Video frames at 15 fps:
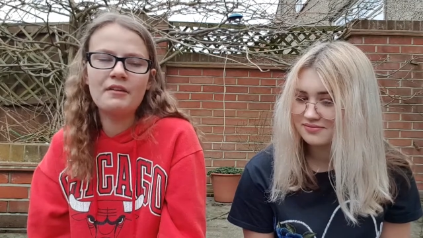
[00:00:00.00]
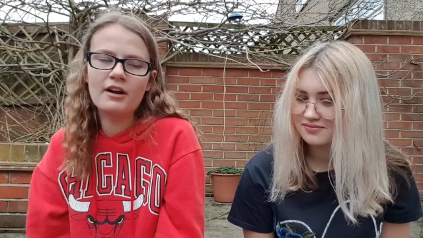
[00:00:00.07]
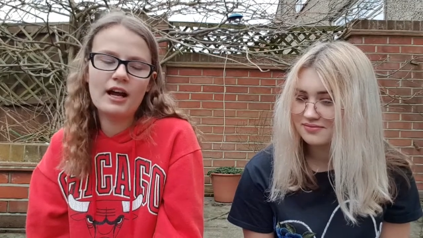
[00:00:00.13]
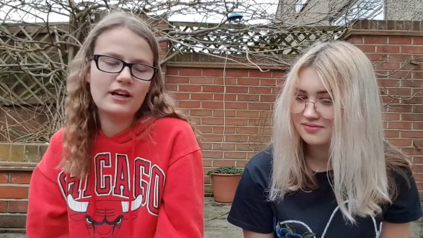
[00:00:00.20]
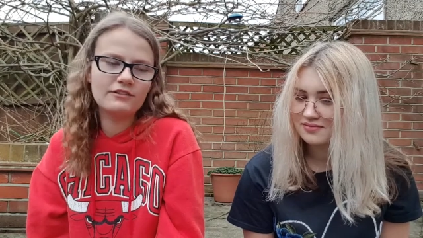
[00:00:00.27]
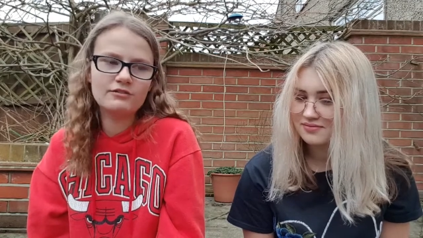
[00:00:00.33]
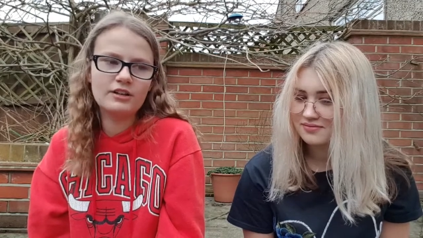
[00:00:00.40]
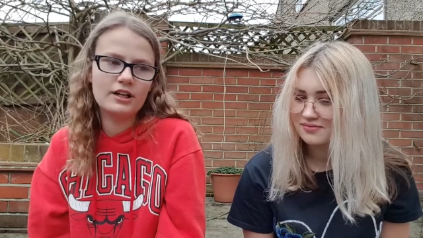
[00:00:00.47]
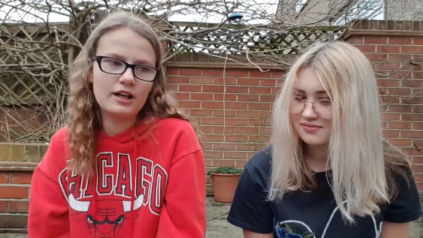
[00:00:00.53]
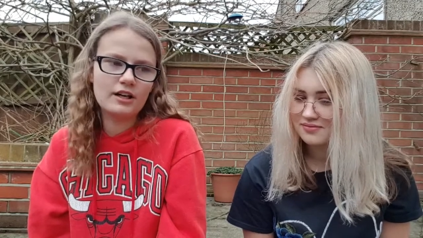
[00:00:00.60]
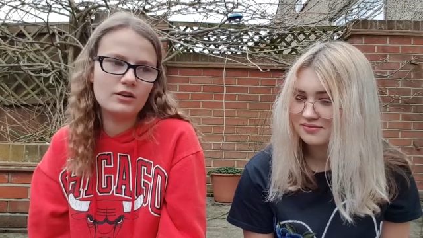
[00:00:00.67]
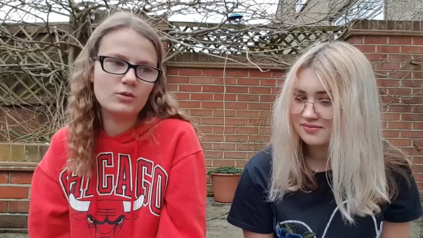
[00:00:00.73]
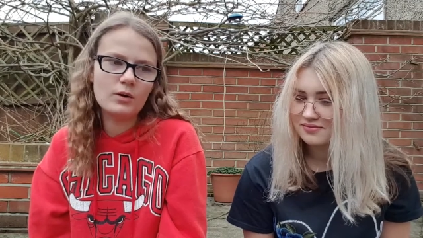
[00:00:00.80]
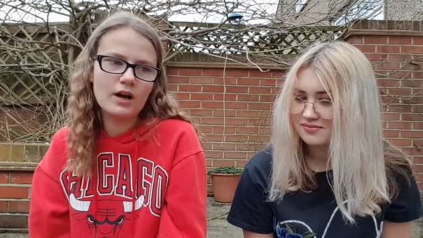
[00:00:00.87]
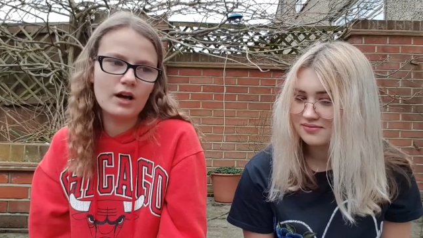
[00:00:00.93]
Speaker 1: And then I haven't read
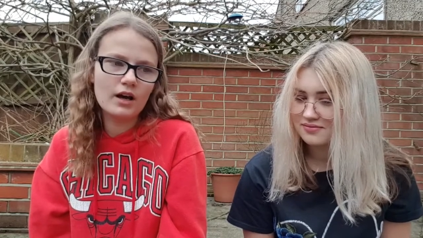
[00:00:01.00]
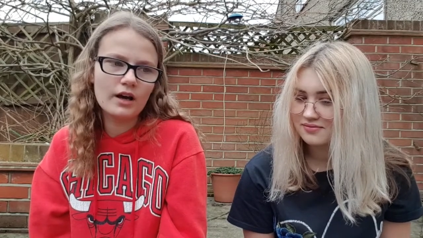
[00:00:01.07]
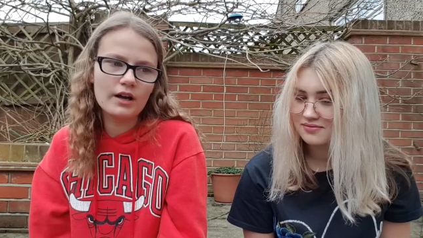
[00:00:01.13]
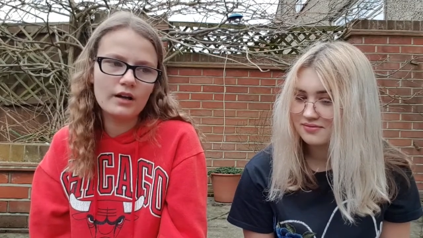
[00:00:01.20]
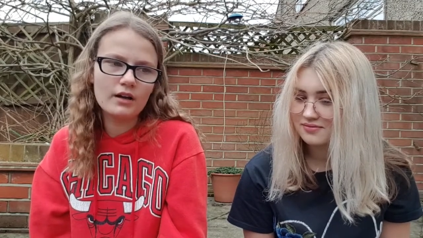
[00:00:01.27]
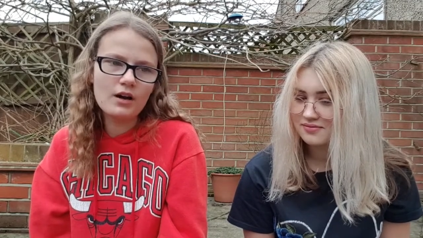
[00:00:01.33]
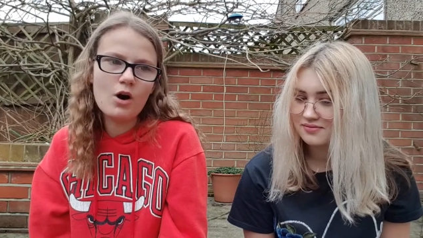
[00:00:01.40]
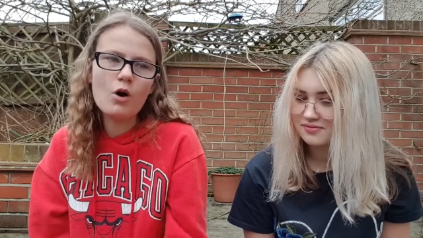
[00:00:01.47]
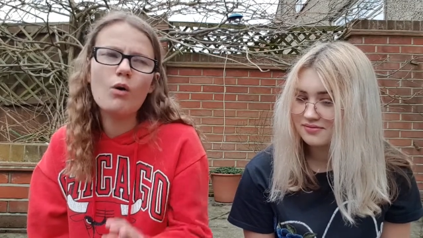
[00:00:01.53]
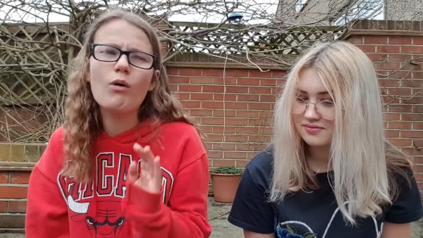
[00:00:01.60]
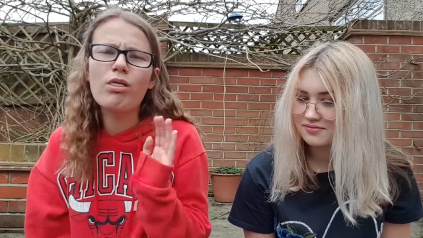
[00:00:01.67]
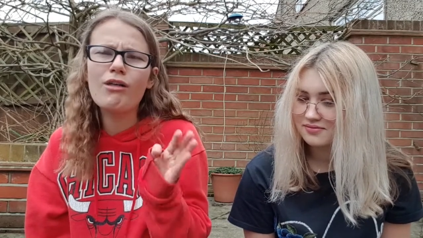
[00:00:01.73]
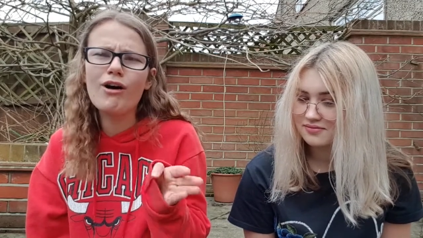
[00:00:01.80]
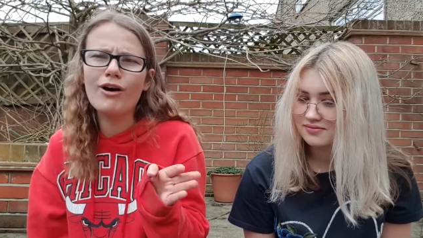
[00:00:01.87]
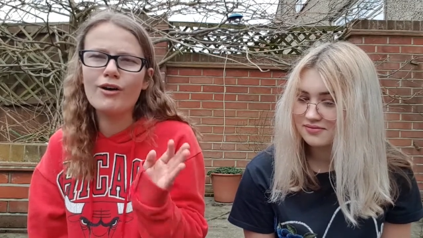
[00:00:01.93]
any Twilight.
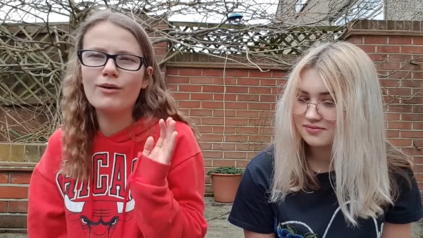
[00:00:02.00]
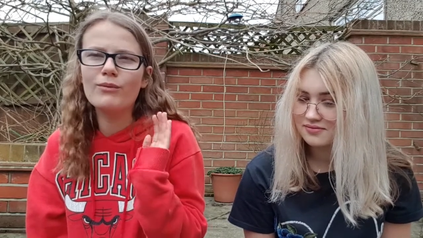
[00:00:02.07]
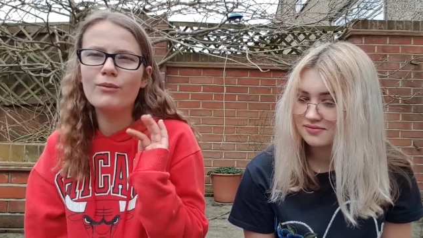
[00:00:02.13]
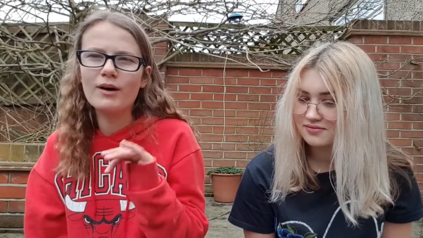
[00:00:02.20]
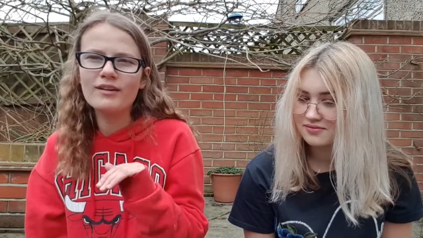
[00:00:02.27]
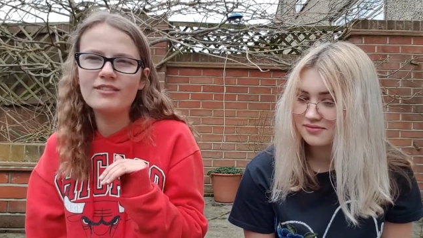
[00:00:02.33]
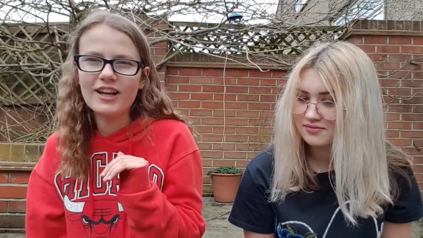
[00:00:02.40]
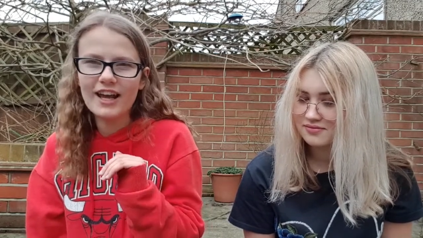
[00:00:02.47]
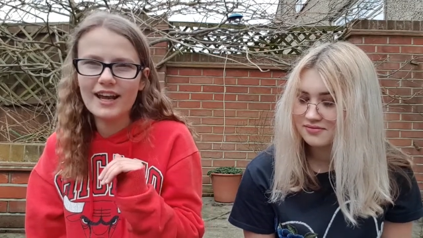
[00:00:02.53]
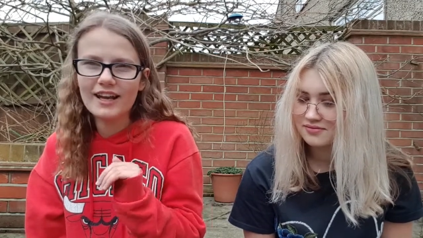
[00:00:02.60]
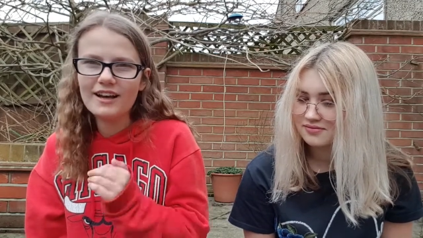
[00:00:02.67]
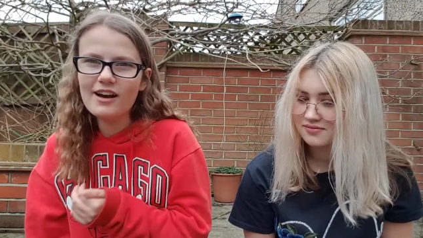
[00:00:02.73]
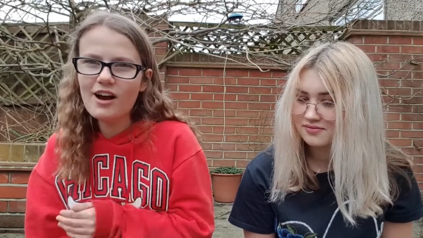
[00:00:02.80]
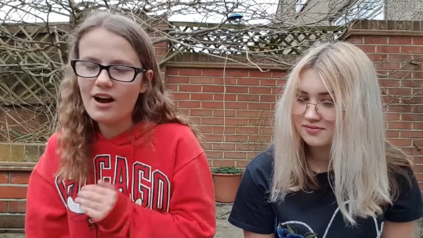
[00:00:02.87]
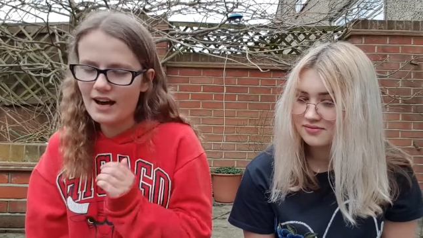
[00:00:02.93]
Although, one
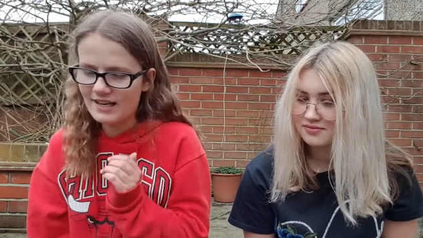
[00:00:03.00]
day,